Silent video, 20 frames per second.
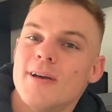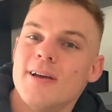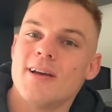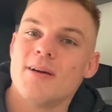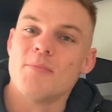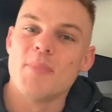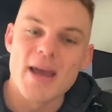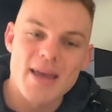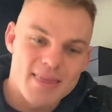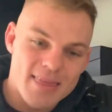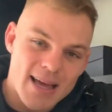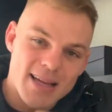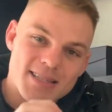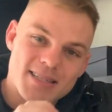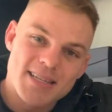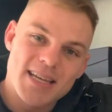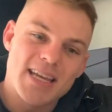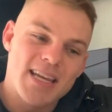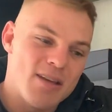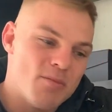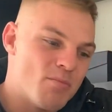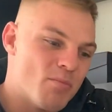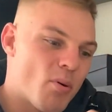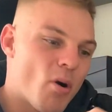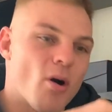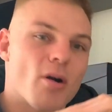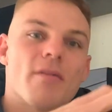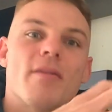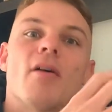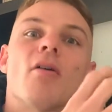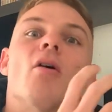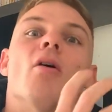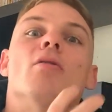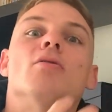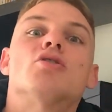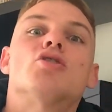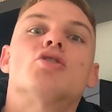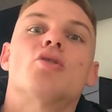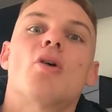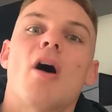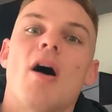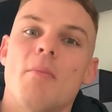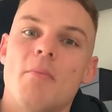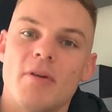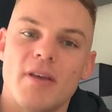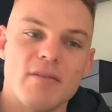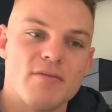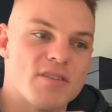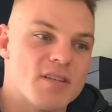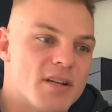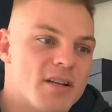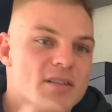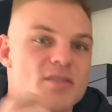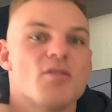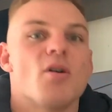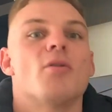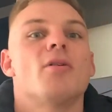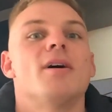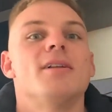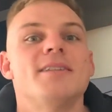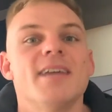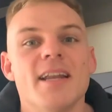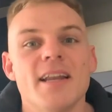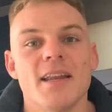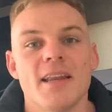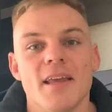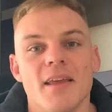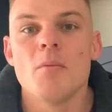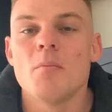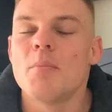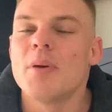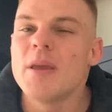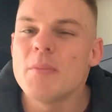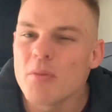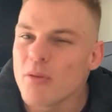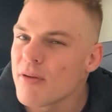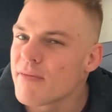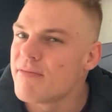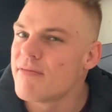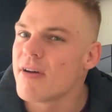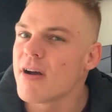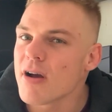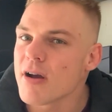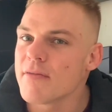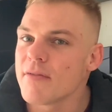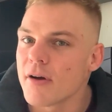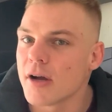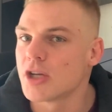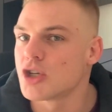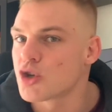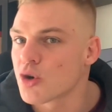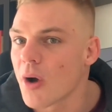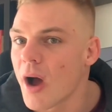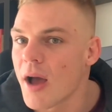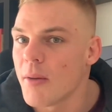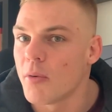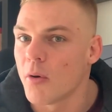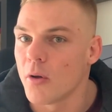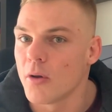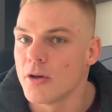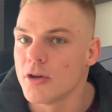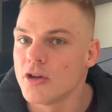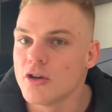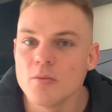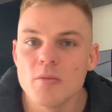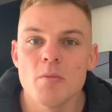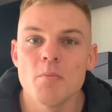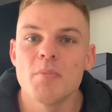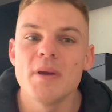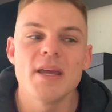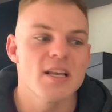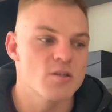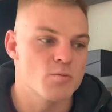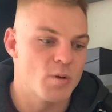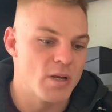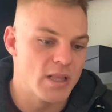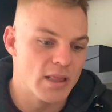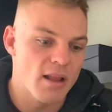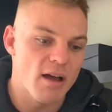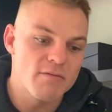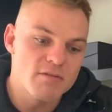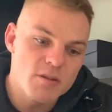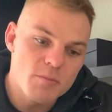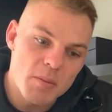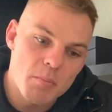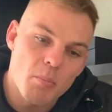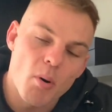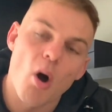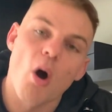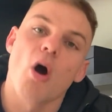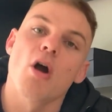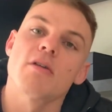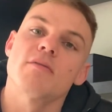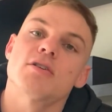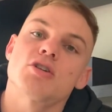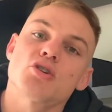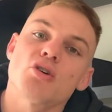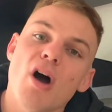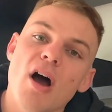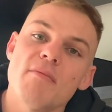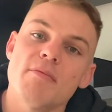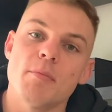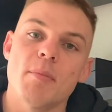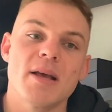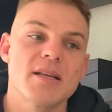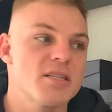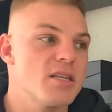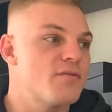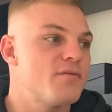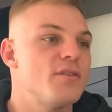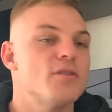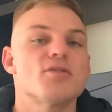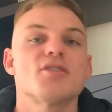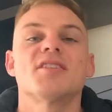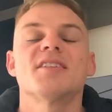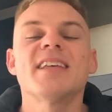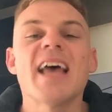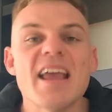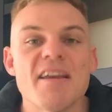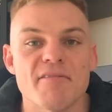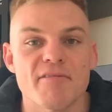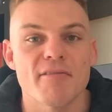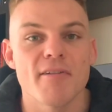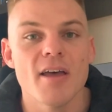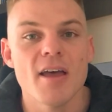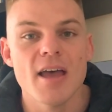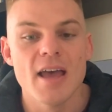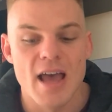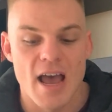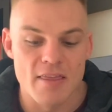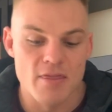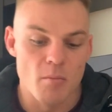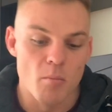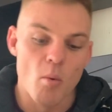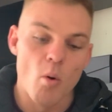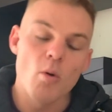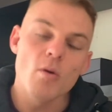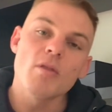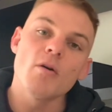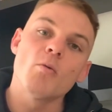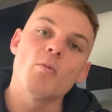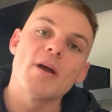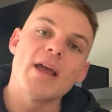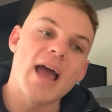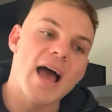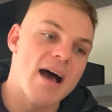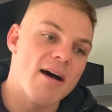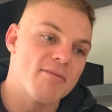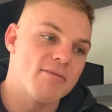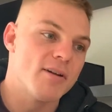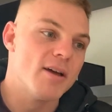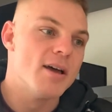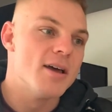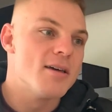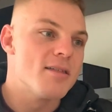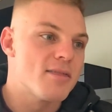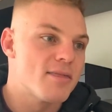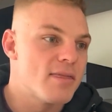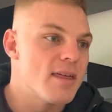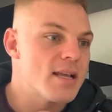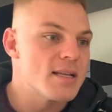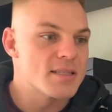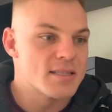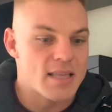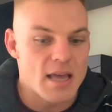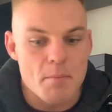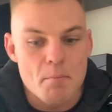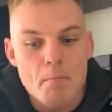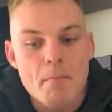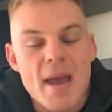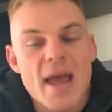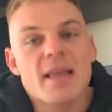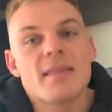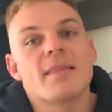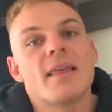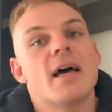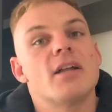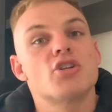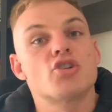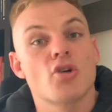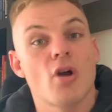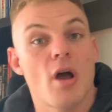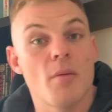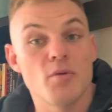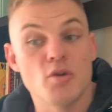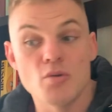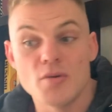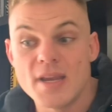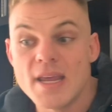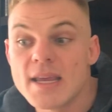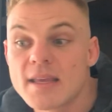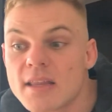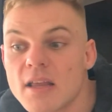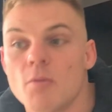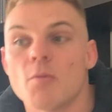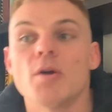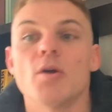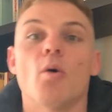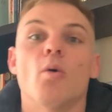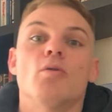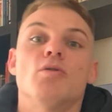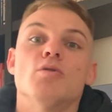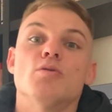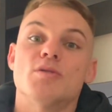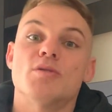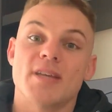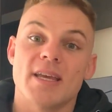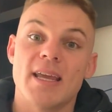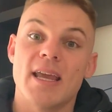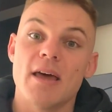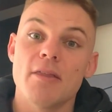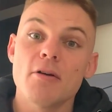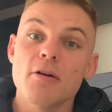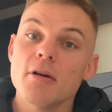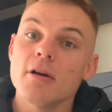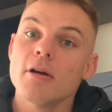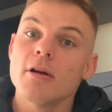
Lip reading: Make that team part of their own tribe, gives it its own identity. People are very, very tribal. Human beings, we love to be part of a tribe. It makes us feel safe. And the more that we have things that make that tribe unique that we all do together,